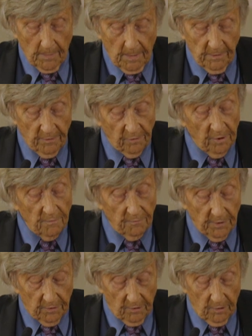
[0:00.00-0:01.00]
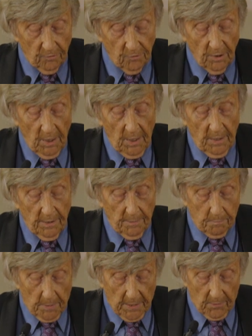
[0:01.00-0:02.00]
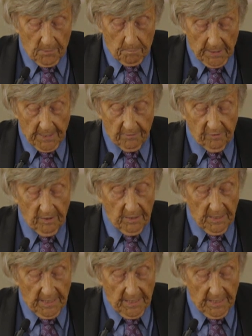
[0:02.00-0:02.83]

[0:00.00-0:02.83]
This envisaged that by replacing